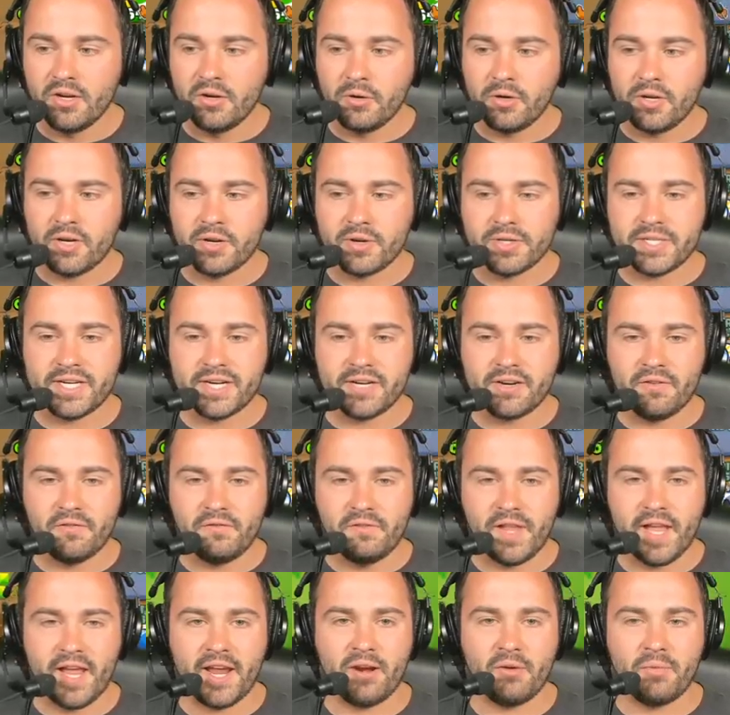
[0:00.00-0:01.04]
We're going to go Signal
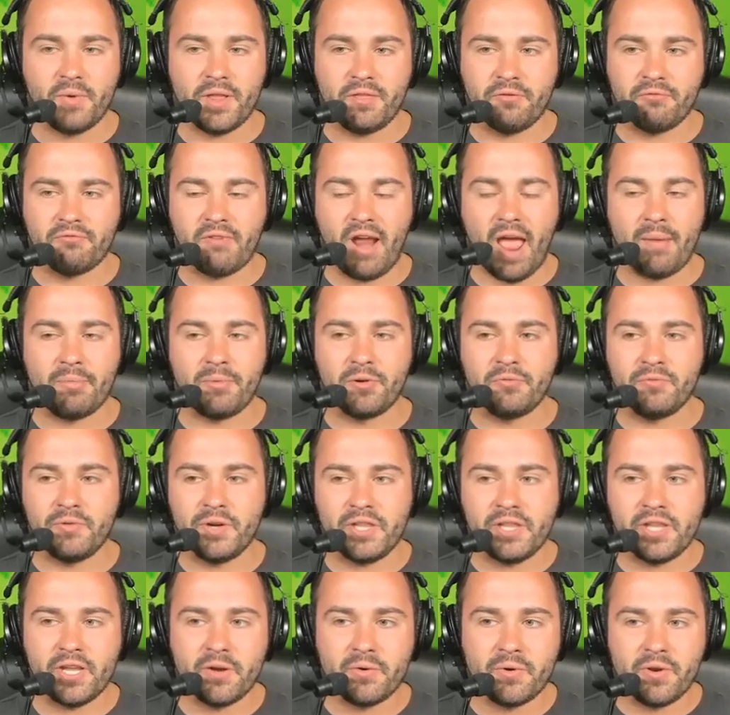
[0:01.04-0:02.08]
Flare with Rapid
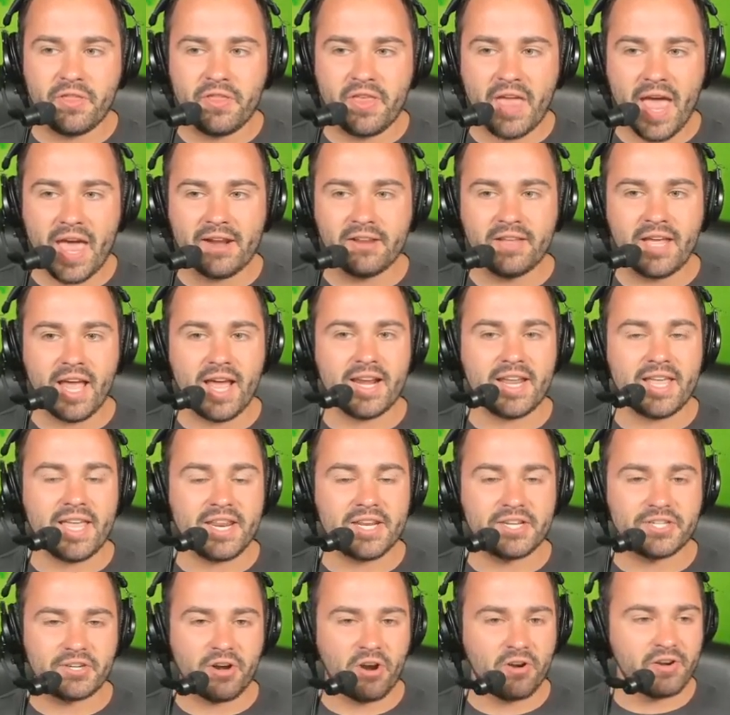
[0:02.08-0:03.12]
Reload. That'll kind of get
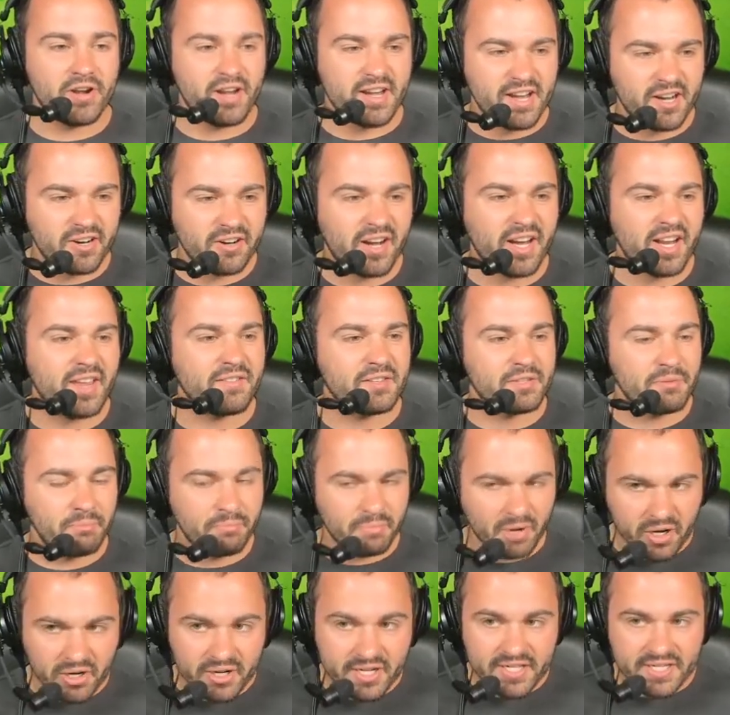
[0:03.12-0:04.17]
us started in here. Going to give some
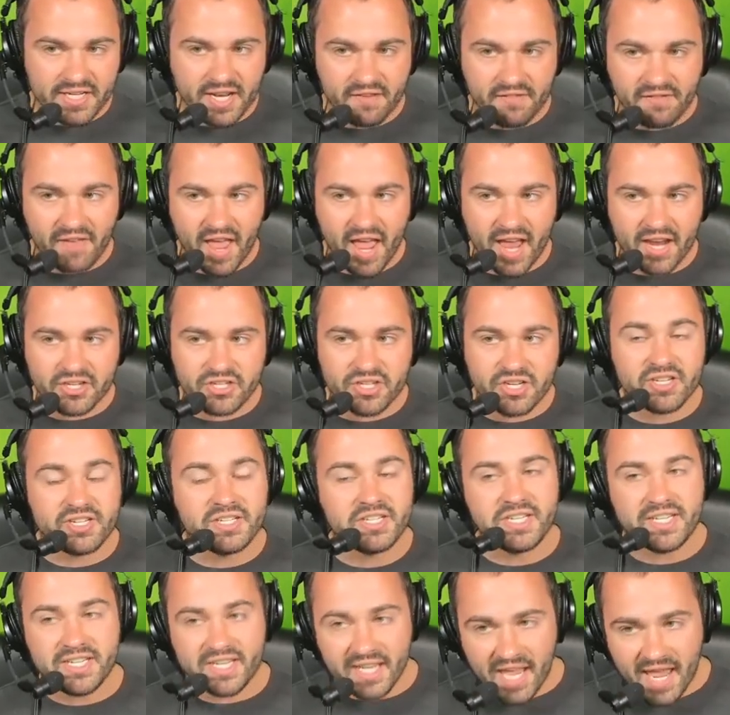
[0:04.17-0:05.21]
Bernie stuff action,
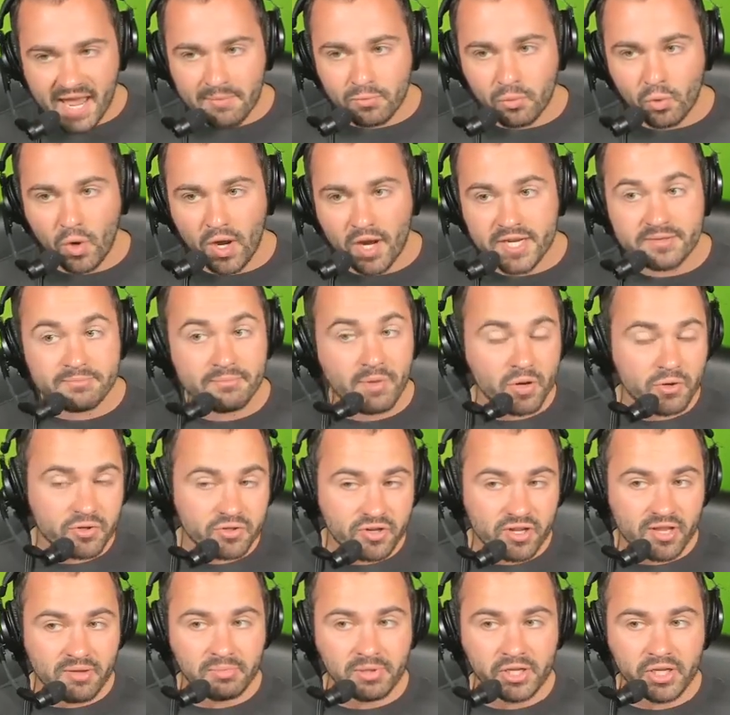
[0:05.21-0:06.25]
decamelize
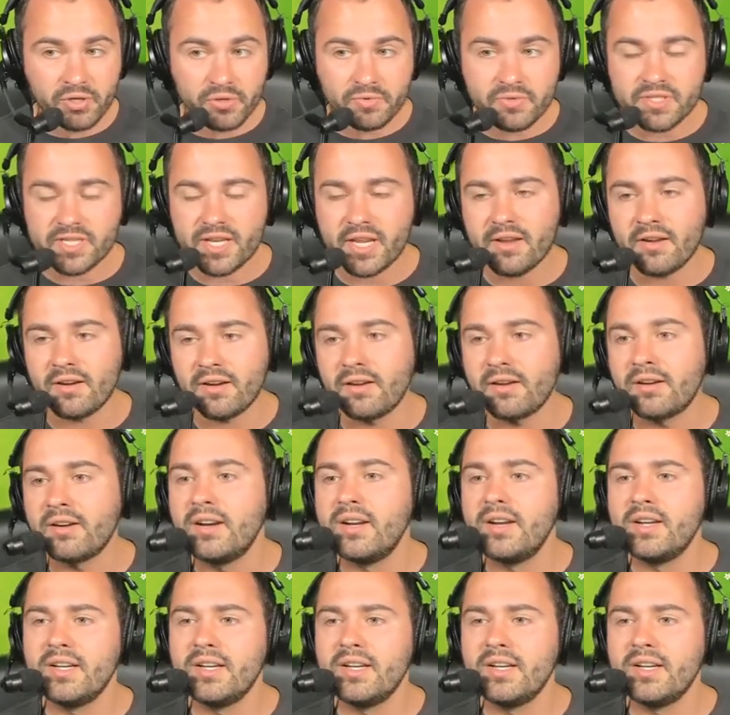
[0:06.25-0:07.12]
most of the Bloons here.